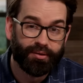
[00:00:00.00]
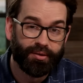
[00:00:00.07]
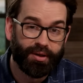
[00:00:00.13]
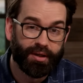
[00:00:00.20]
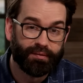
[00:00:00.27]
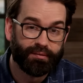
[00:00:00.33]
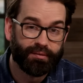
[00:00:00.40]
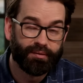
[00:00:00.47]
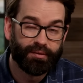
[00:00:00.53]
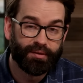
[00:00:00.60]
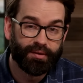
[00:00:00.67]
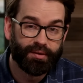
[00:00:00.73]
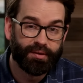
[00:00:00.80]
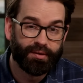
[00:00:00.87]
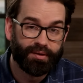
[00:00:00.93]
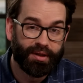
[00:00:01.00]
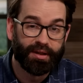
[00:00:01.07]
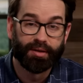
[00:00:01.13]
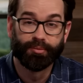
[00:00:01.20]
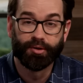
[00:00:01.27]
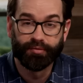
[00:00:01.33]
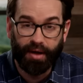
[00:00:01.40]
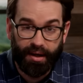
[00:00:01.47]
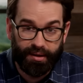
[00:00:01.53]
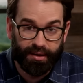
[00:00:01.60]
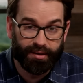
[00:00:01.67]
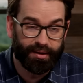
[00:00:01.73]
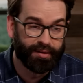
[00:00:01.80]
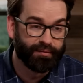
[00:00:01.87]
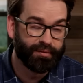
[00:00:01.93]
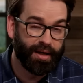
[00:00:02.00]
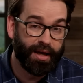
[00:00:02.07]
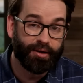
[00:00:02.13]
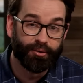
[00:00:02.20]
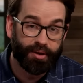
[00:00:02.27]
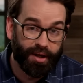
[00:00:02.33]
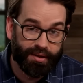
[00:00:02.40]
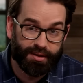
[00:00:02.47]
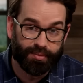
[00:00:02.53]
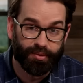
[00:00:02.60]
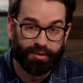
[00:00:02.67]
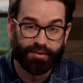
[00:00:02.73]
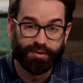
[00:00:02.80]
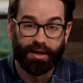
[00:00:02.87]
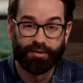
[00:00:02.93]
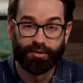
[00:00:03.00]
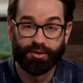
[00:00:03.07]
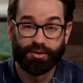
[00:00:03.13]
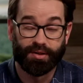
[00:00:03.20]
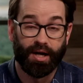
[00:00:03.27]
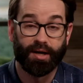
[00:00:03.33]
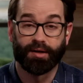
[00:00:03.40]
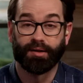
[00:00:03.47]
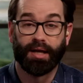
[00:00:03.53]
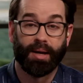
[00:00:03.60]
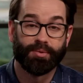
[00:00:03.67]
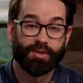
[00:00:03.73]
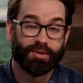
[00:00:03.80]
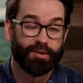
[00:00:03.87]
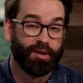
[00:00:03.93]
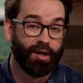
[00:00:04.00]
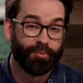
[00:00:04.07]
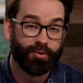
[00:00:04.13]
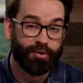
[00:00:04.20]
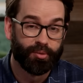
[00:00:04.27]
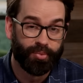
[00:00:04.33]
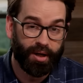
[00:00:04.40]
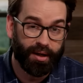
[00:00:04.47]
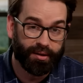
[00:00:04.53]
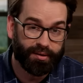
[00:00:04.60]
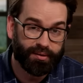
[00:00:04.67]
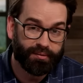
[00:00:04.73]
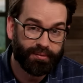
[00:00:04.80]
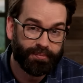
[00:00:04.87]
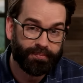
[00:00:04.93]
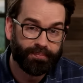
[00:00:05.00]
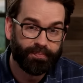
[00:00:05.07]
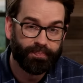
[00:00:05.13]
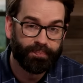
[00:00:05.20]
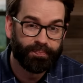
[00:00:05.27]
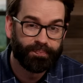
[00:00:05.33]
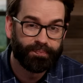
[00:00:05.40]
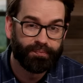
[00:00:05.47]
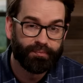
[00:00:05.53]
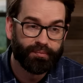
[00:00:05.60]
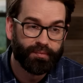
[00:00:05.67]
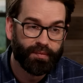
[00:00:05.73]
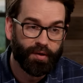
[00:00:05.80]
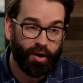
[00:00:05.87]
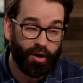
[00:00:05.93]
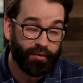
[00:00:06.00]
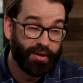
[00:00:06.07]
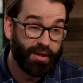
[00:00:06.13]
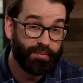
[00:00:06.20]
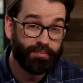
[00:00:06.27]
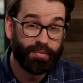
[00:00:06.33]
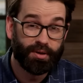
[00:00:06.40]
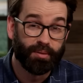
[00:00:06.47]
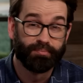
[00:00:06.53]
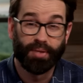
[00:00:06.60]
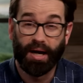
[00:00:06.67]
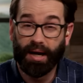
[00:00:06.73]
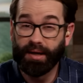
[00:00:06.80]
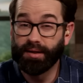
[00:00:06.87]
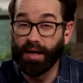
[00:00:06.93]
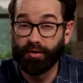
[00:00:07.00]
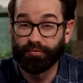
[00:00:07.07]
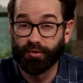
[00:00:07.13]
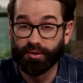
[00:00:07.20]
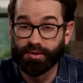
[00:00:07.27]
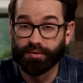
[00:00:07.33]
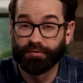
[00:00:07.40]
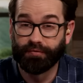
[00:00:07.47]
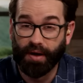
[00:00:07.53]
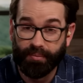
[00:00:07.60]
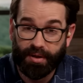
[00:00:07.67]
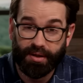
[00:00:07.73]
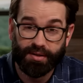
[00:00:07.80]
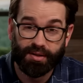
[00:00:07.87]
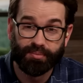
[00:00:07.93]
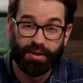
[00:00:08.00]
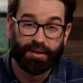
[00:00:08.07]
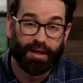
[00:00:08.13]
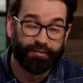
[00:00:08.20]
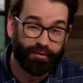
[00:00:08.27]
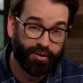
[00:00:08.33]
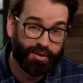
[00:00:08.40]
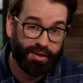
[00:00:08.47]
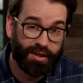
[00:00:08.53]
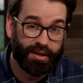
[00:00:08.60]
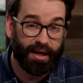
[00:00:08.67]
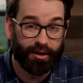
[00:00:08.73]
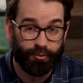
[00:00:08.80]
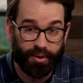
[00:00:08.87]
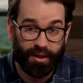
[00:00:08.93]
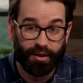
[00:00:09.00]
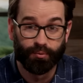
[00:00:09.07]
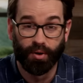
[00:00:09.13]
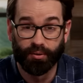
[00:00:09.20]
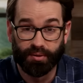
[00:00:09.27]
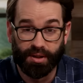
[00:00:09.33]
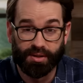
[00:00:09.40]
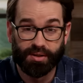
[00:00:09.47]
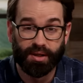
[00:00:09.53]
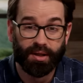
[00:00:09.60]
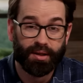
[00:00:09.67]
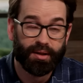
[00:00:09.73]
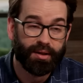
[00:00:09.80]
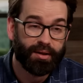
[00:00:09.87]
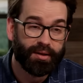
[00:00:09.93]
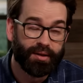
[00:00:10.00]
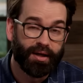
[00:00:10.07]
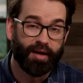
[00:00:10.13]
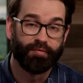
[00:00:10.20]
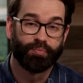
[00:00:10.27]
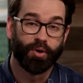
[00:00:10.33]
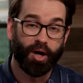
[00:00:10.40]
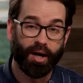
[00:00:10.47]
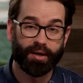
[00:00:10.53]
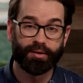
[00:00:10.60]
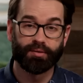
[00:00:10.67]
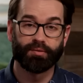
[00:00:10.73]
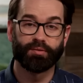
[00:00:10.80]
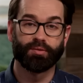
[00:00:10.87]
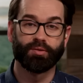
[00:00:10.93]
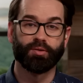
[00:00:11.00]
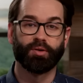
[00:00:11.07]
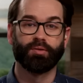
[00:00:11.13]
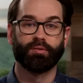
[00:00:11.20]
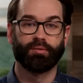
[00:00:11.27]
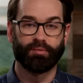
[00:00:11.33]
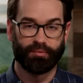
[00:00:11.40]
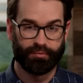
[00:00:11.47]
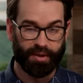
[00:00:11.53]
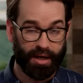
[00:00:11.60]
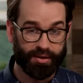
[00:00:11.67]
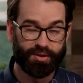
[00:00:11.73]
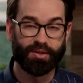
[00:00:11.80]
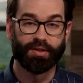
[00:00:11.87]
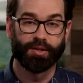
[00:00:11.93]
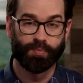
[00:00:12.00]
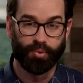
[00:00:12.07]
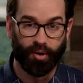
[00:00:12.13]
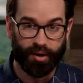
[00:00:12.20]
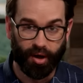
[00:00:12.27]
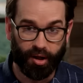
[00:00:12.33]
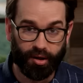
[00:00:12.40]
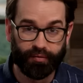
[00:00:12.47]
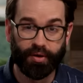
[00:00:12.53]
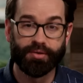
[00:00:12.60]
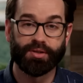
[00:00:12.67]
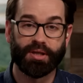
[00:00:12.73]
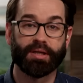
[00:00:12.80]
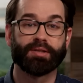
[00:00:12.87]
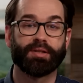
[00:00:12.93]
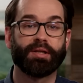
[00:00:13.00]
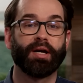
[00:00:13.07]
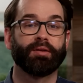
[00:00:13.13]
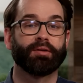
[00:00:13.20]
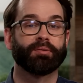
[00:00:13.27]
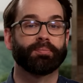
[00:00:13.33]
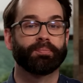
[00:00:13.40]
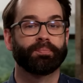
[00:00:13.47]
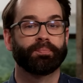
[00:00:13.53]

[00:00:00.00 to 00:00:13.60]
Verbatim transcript: You get Dylan Mulvaney and angry customers, and your stock collapses along with your brand. All the combined efforts of feminism and diversity and equity and wokeness have brought us to this point, all of those things together.